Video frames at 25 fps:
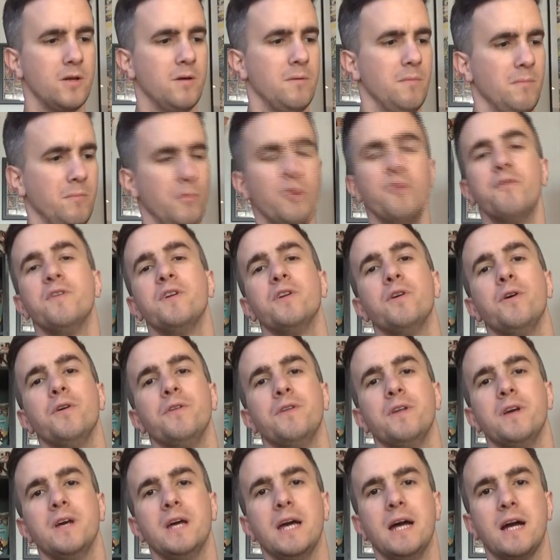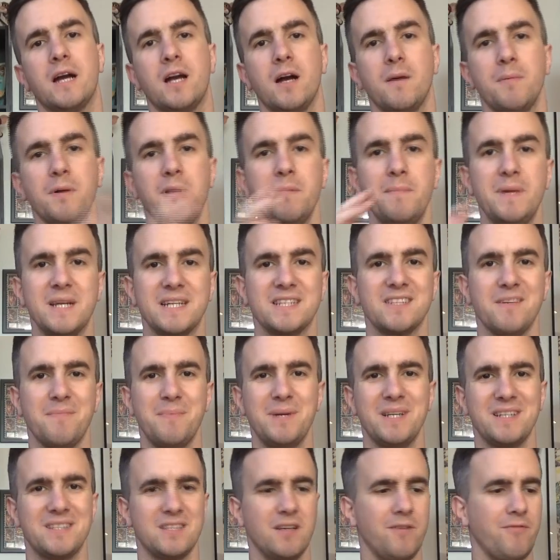Moving on, a couple of bits I
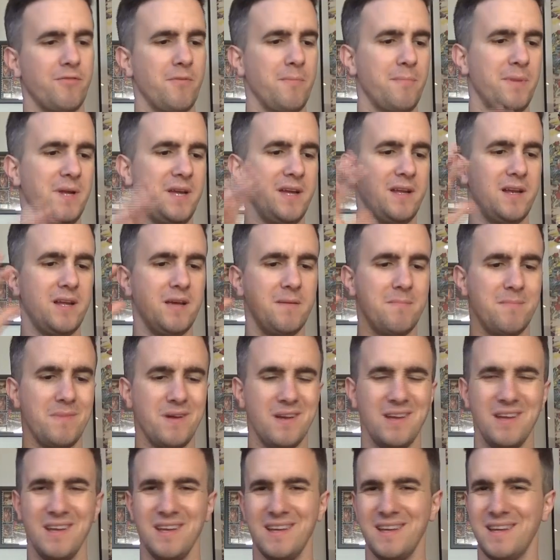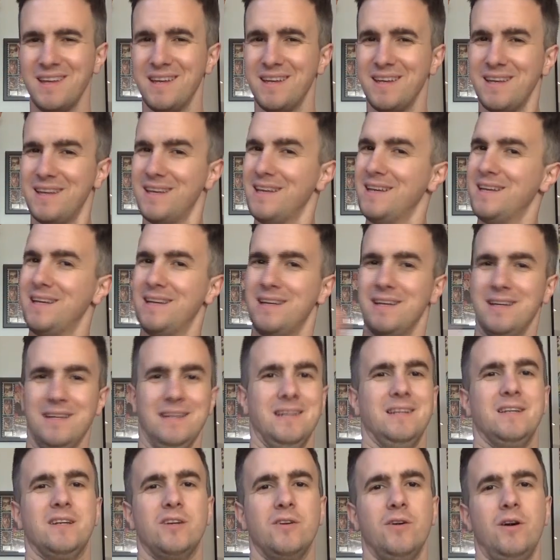picked up from B&M.
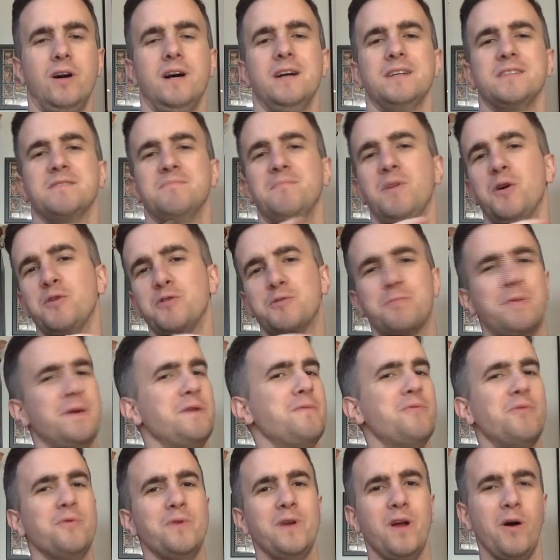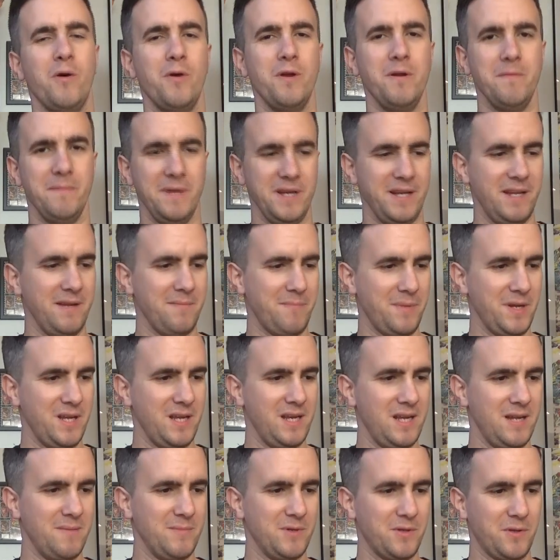Guys, most people know at the minute
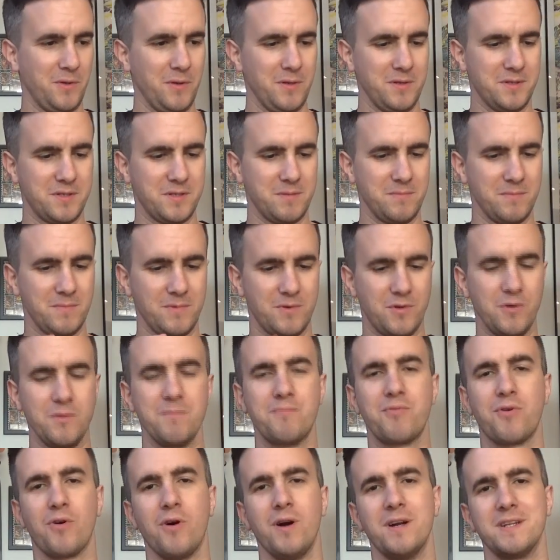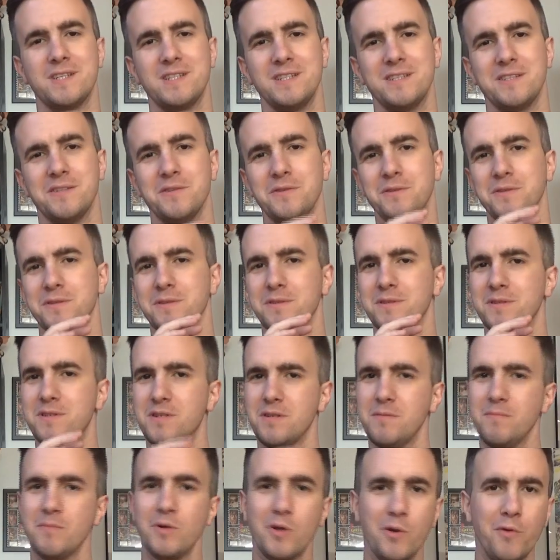B&M are doing some good prices on
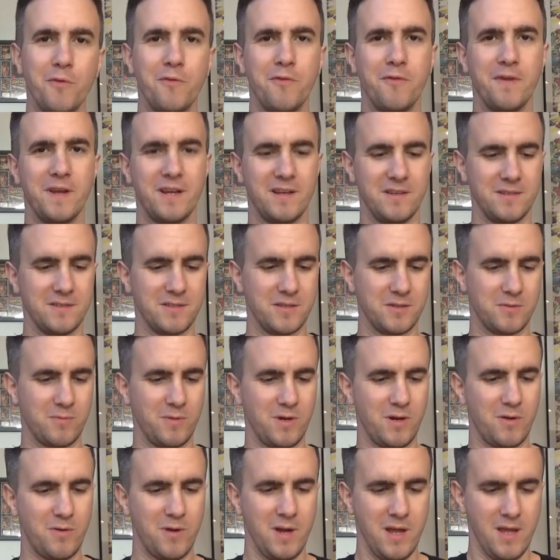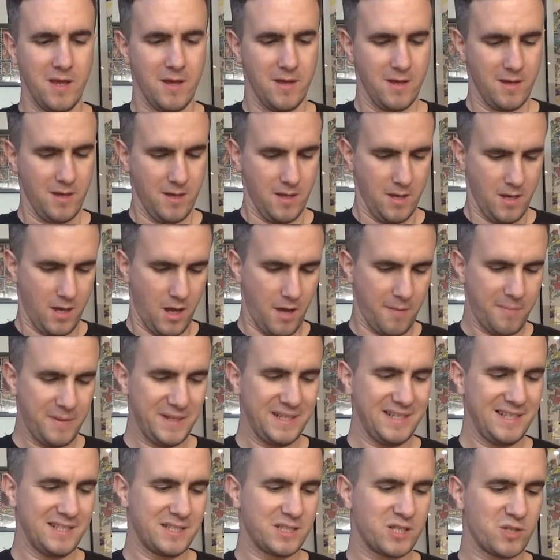some good figures as well. I
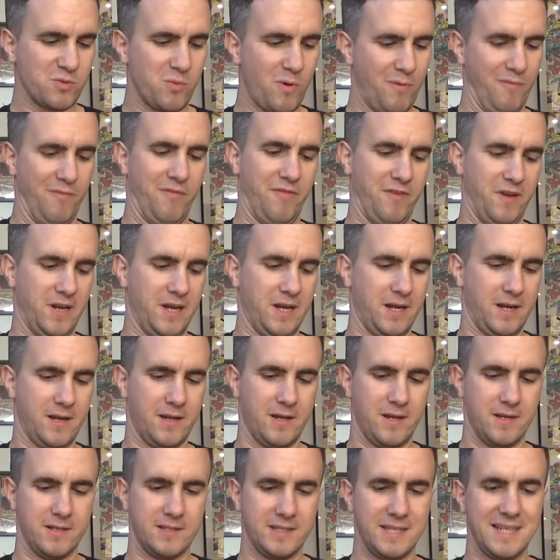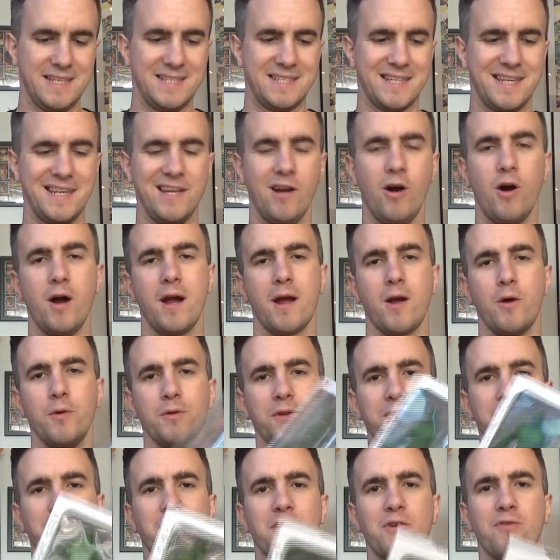picked this Swamp Thing DC
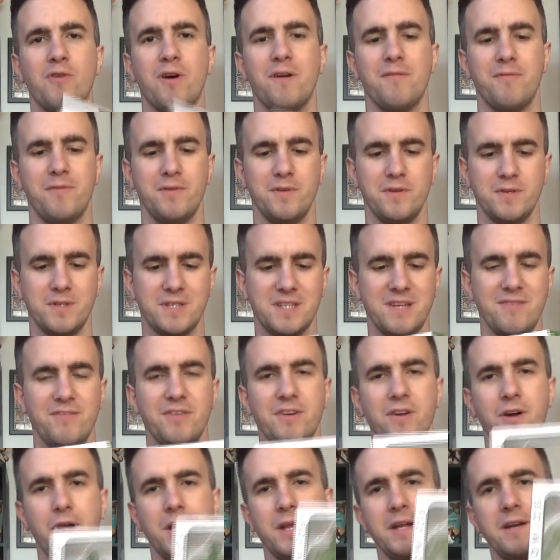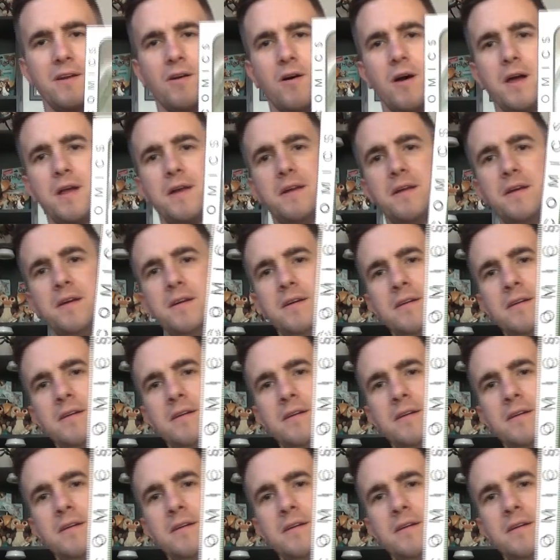Icons figure up for $7.99.